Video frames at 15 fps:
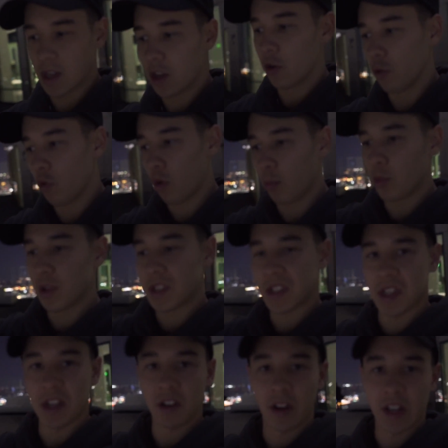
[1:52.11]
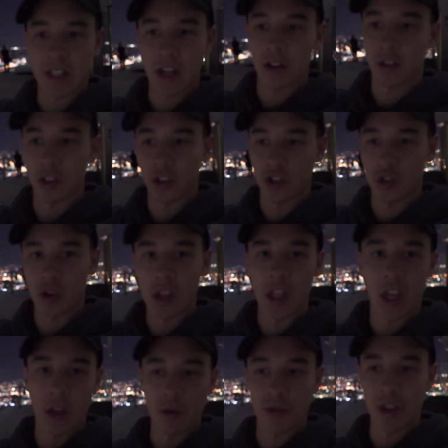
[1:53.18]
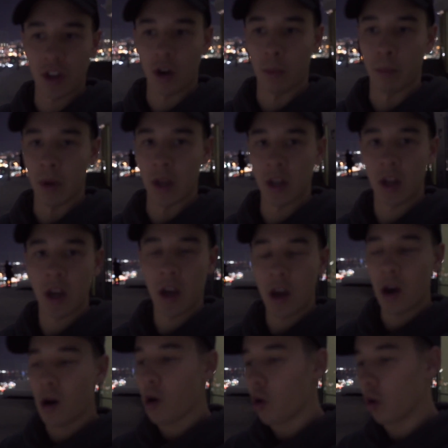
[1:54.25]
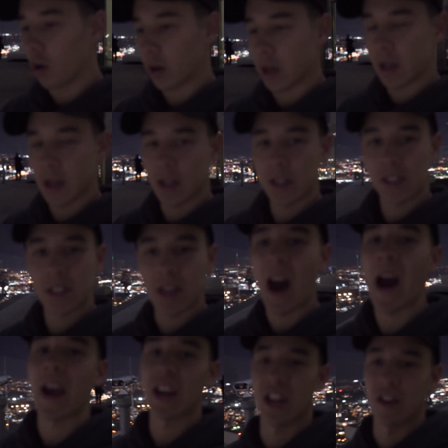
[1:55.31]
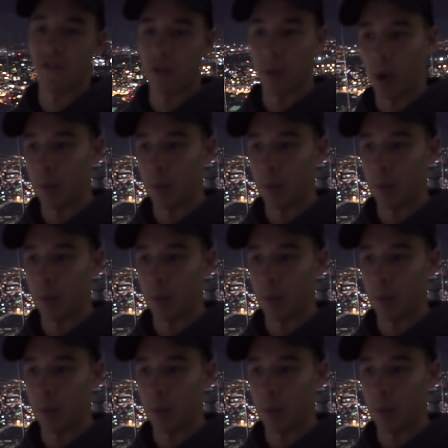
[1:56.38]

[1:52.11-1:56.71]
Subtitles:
that you'd normally see like down on the street that you think are big look tiny from